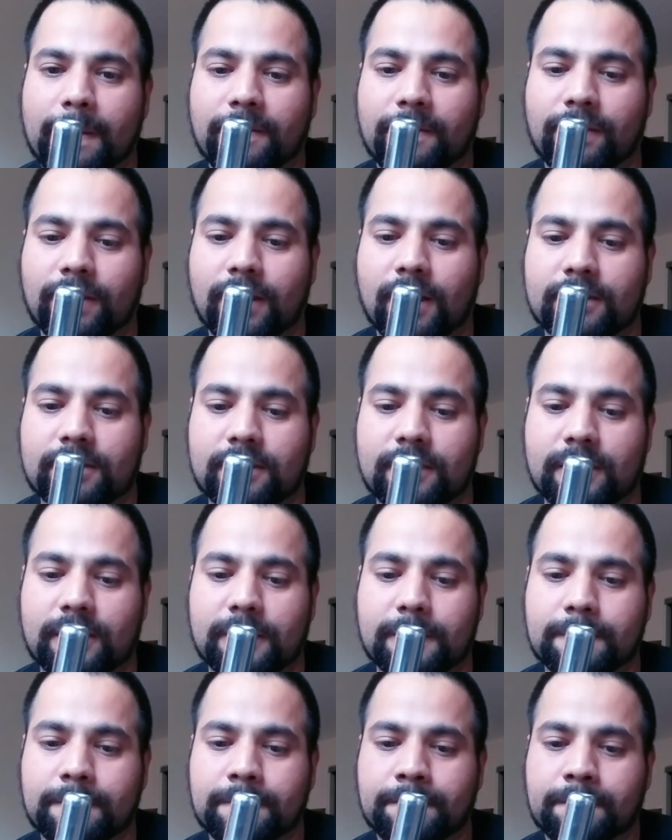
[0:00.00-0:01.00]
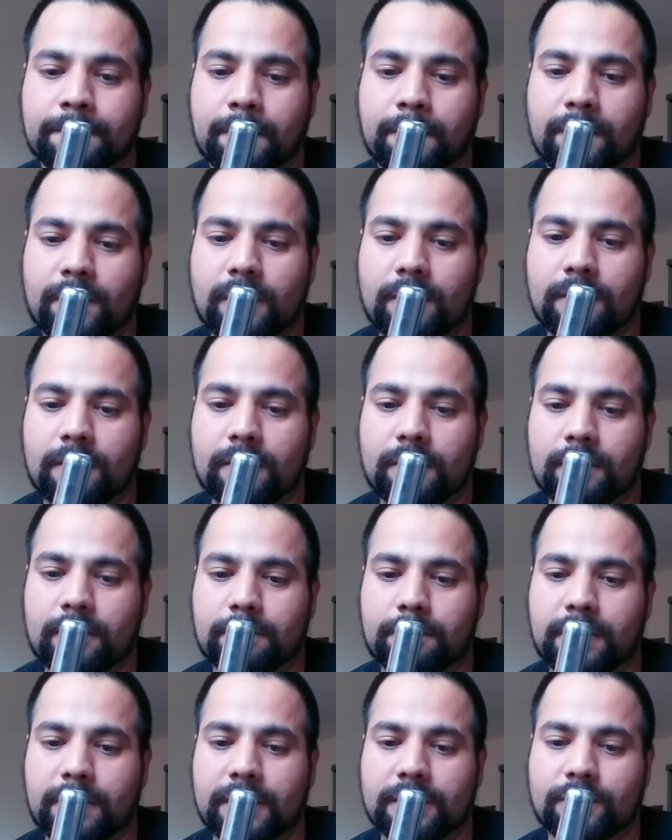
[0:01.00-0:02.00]
velocity
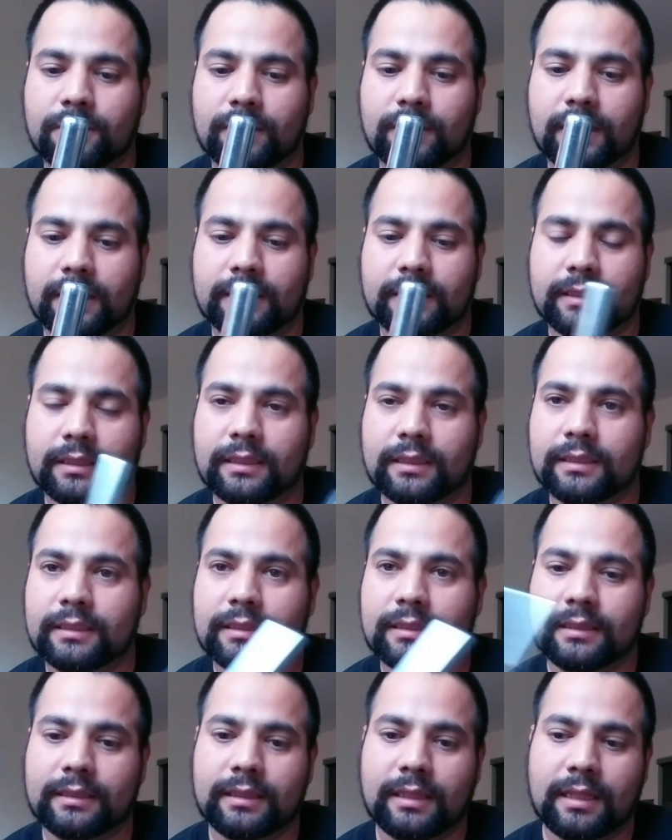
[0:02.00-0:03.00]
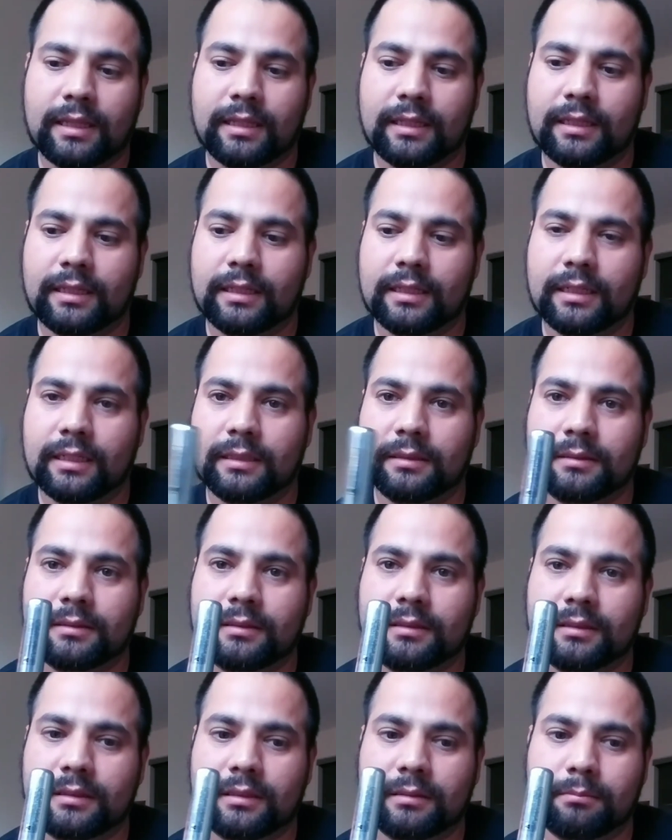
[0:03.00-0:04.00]
pistol like the
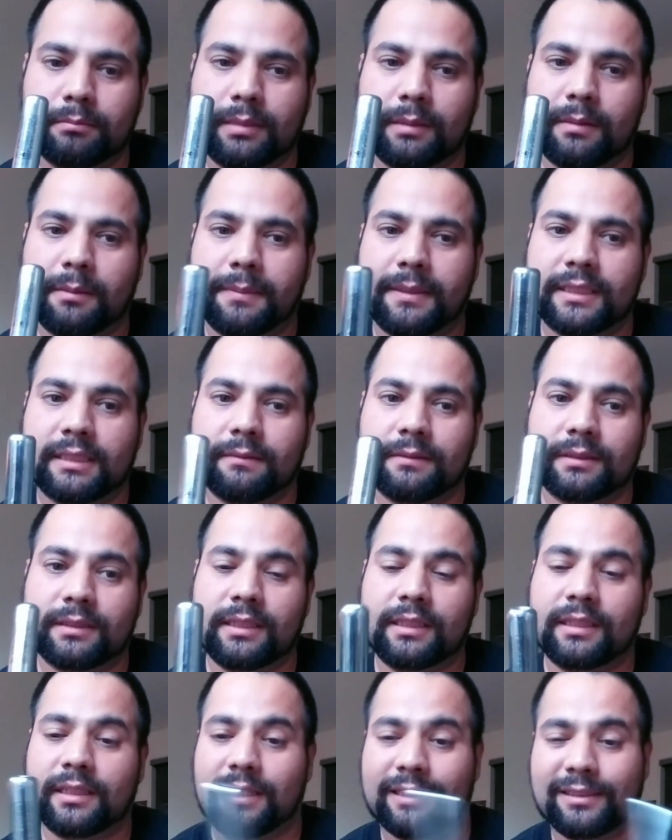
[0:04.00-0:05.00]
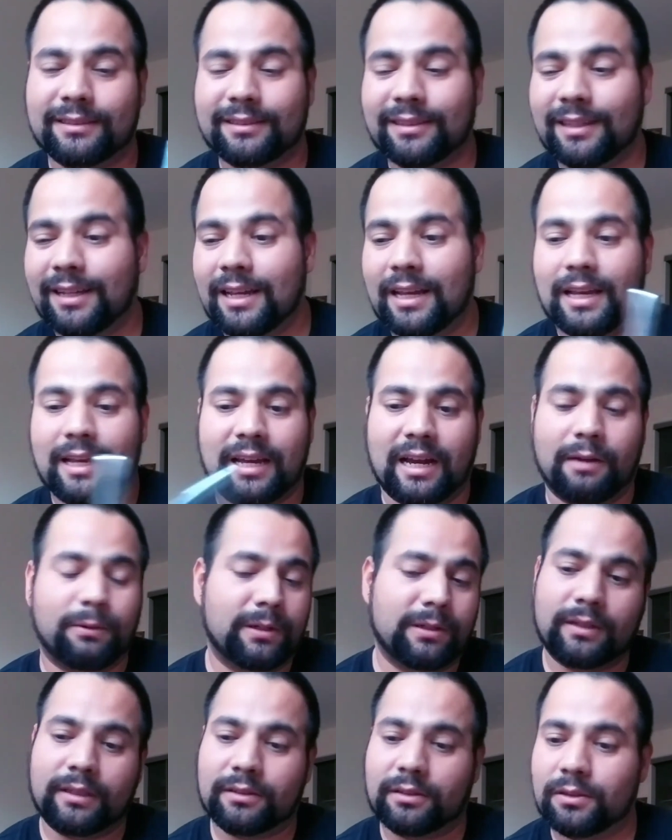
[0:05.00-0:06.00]
Beeman P17, and I really
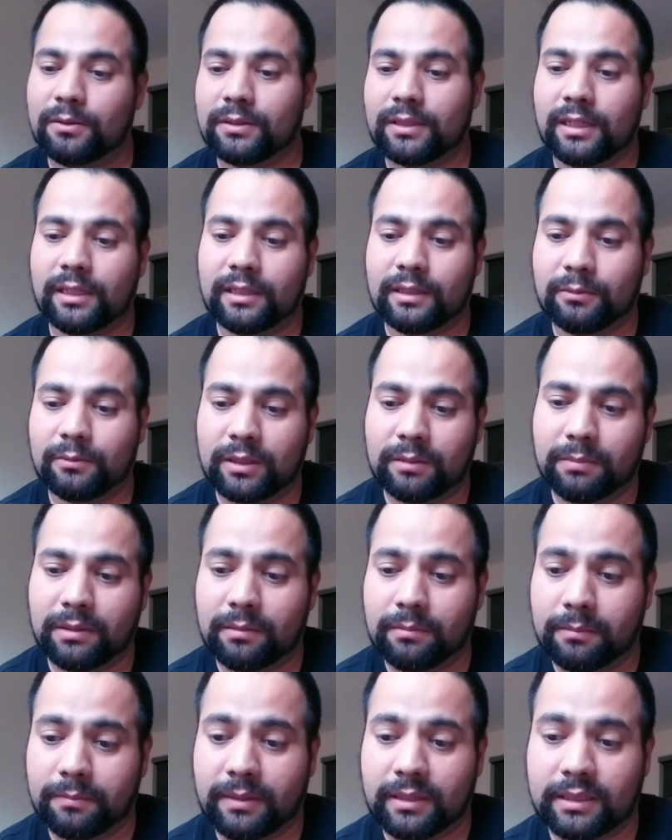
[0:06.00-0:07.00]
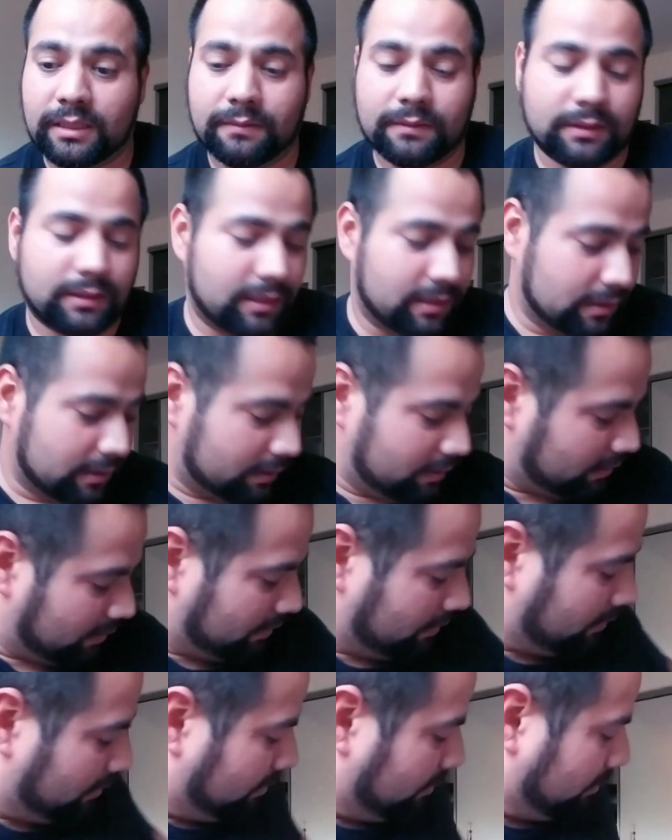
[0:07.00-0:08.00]
don't have to use anything with the Beeman P17.
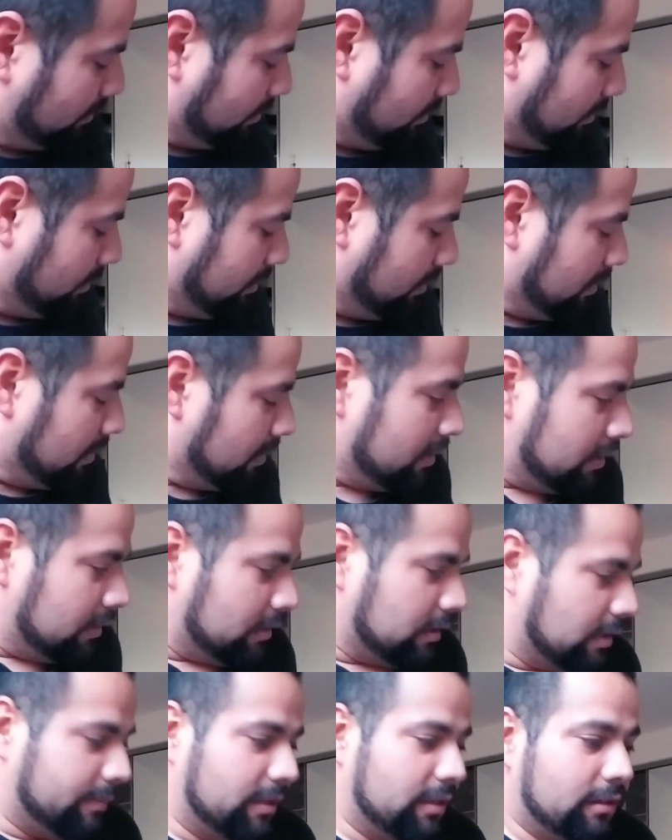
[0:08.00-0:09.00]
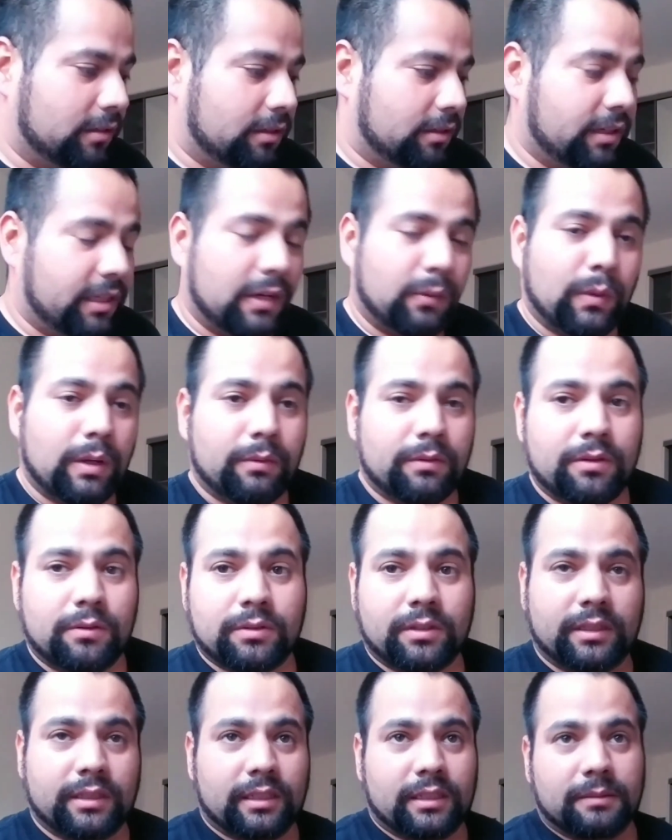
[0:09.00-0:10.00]
I mean, you can get away with
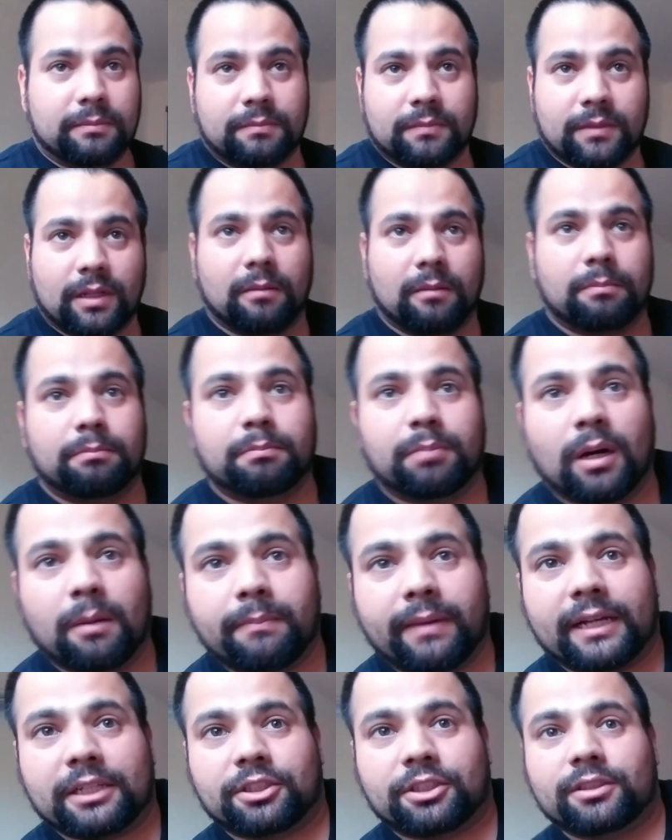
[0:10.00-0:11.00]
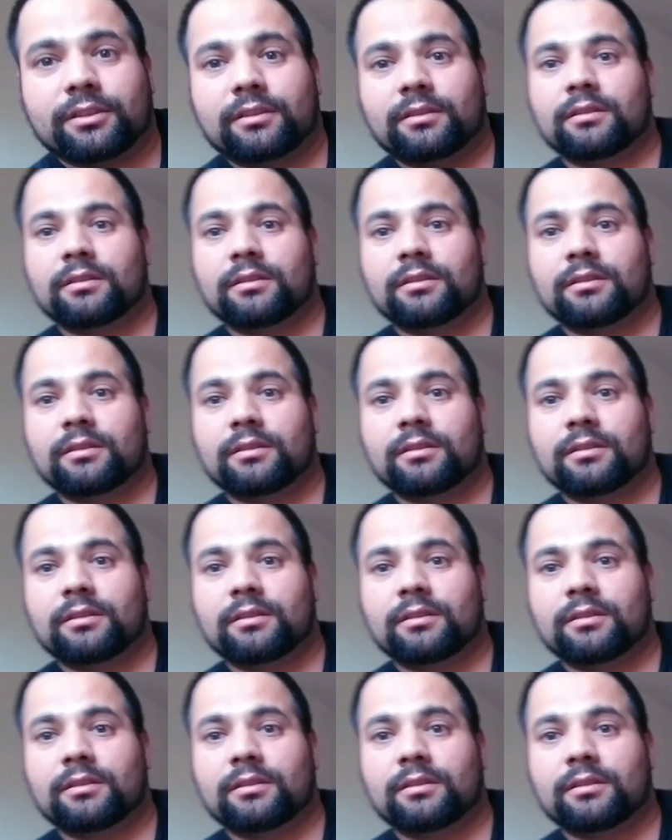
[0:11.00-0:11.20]
using a pump action